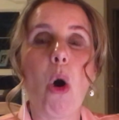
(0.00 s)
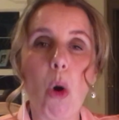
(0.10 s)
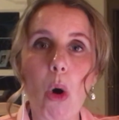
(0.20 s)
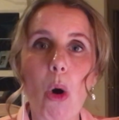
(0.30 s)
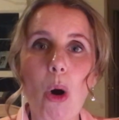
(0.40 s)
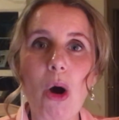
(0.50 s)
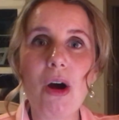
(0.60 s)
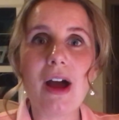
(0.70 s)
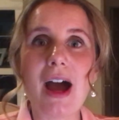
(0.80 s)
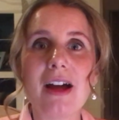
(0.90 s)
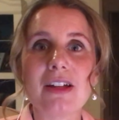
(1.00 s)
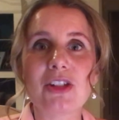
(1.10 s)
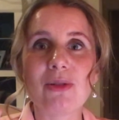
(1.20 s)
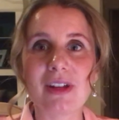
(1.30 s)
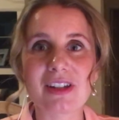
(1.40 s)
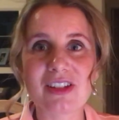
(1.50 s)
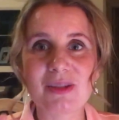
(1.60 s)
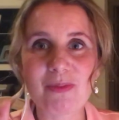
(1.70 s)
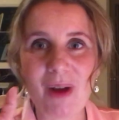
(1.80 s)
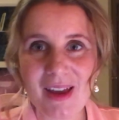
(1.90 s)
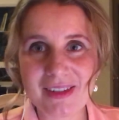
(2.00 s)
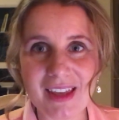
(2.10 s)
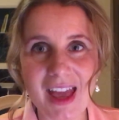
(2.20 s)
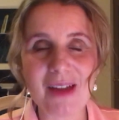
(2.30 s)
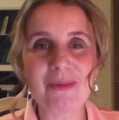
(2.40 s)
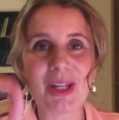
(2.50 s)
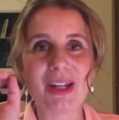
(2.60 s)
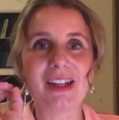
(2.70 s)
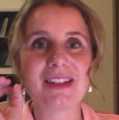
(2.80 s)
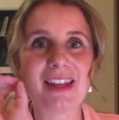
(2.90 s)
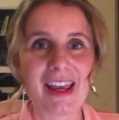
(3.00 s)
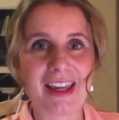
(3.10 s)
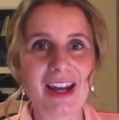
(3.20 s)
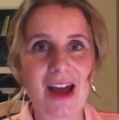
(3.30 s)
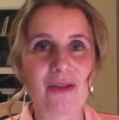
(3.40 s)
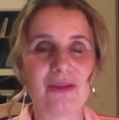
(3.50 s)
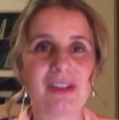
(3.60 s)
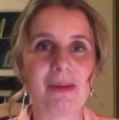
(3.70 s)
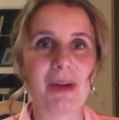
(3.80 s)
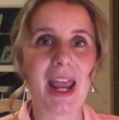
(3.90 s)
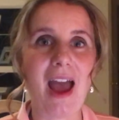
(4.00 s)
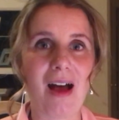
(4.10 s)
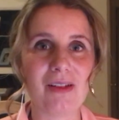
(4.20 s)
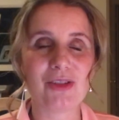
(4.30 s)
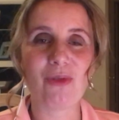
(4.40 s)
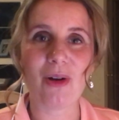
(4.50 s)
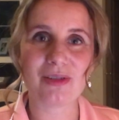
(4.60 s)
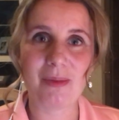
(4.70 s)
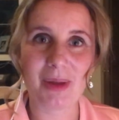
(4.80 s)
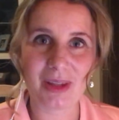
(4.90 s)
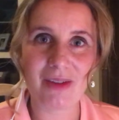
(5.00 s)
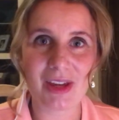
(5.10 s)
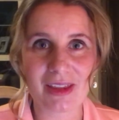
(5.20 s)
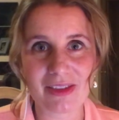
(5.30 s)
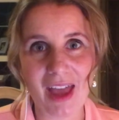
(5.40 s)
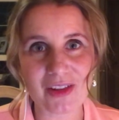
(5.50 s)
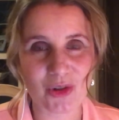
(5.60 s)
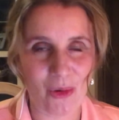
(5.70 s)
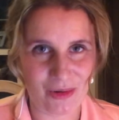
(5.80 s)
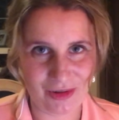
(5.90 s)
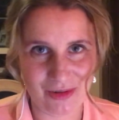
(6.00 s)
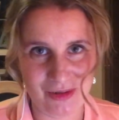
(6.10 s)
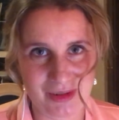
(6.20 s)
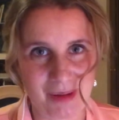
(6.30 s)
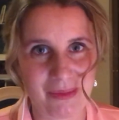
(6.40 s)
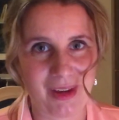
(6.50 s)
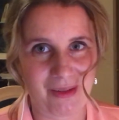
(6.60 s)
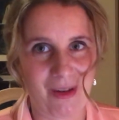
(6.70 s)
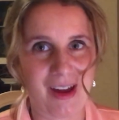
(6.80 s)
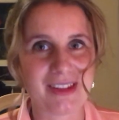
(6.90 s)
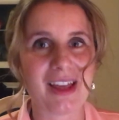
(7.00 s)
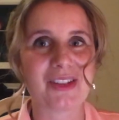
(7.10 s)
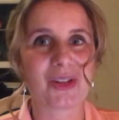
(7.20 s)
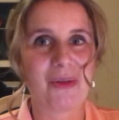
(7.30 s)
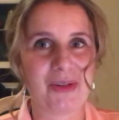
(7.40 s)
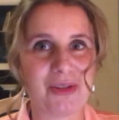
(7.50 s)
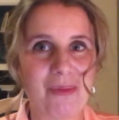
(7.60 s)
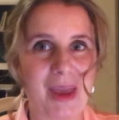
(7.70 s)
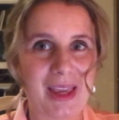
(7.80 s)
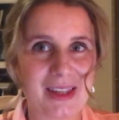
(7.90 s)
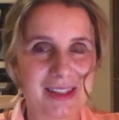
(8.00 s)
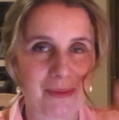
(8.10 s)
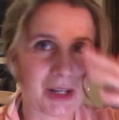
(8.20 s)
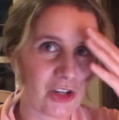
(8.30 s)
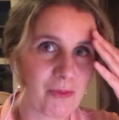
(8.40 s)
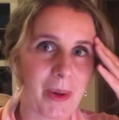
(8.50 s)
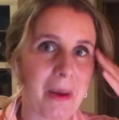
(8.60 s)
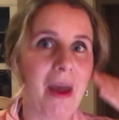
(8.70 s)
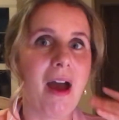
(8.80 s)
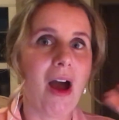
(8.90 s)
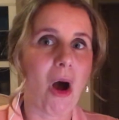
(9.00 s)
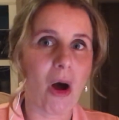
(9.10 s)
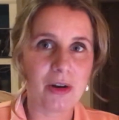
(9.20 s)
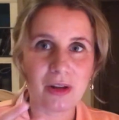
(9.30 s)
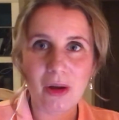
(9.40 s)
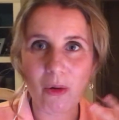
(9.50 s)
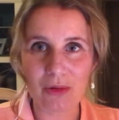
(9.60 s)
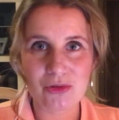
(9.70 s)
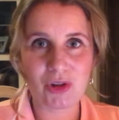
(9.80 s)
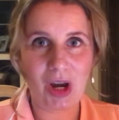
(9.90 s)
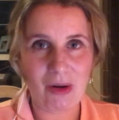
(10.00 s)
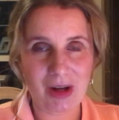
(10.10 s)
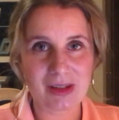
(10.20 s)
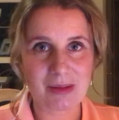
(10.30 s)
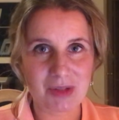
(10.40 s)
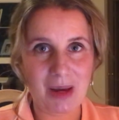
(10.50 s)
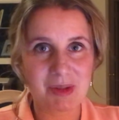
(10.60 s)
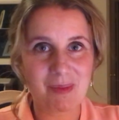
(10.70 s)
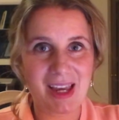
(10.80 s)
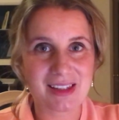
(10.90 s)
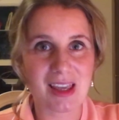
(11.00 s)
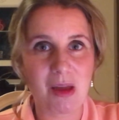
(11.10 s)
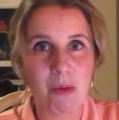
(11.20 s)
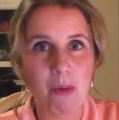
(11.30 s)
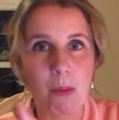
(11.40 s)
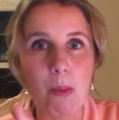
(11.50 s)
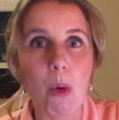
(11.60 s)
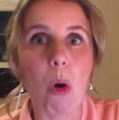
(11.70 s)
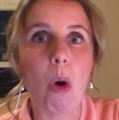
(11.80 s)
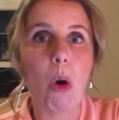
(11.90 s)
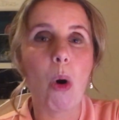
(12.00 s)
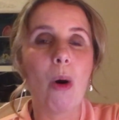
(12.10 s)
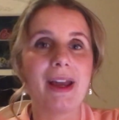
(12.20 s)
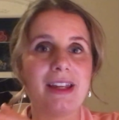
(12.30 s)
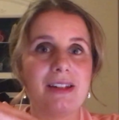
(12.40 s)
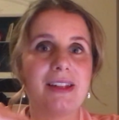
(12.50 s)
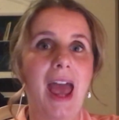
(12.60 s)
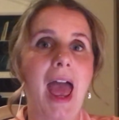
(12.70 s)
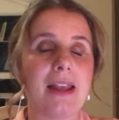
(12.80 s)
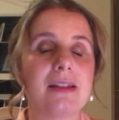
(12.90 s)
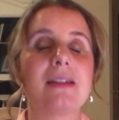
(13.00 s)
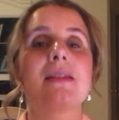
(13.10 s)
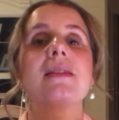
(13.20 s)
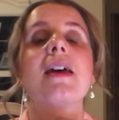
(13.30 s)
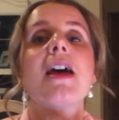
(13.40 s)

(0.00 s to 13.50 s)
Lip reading: or to express it, meaning taking out on somebody else, falsely believing that that's going to do something, right? That's going to make it diminish. But on the contrary, it sometimes makes it more intense.